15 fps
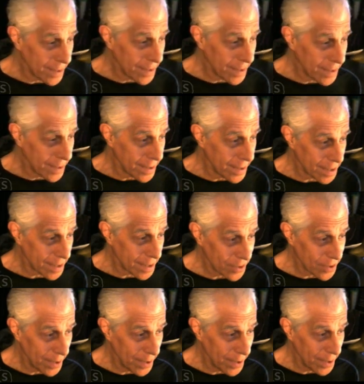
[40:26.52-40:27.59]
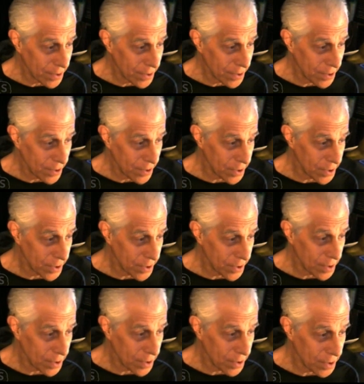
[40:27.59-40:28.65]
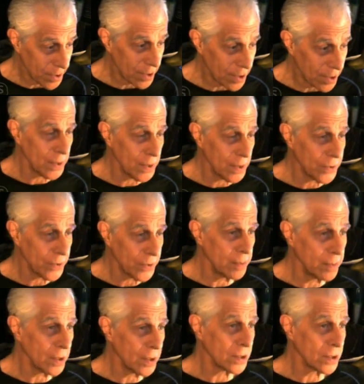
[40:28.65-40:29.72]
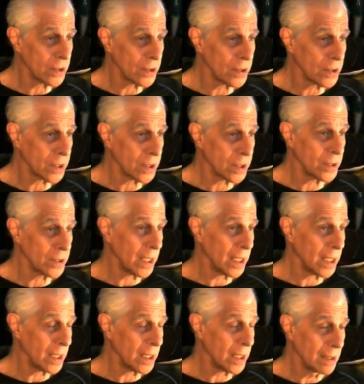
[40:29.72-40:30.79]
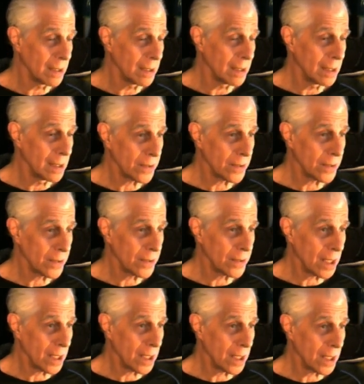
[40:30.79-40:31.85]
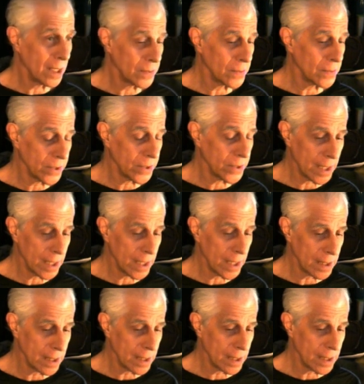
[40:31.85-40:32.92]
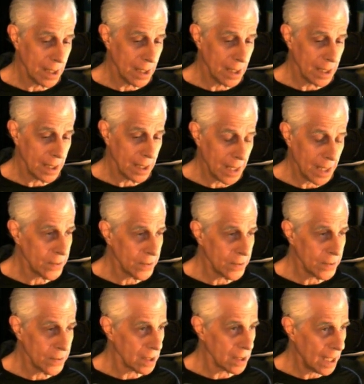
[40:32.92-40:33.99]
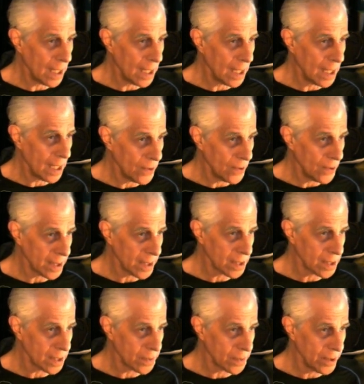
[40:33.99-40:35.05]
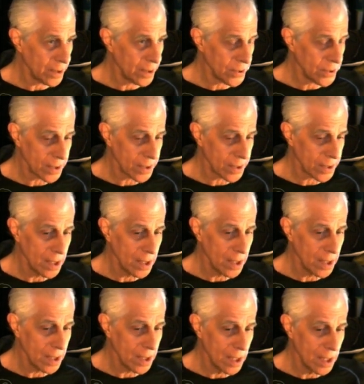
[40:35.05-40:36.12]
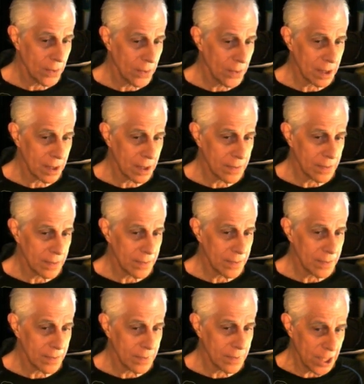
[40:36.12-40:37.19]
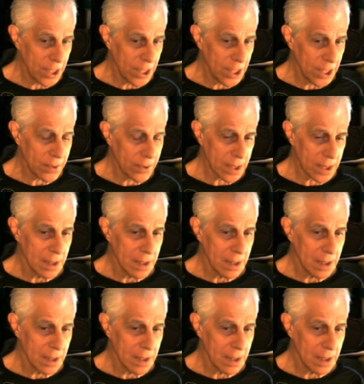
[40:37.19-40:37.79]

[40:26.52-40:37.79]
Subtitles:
as soul brother and soul sister because we both went through miracles on the day that Ronald Reagan was shot. And mine was a life-altering experience where literally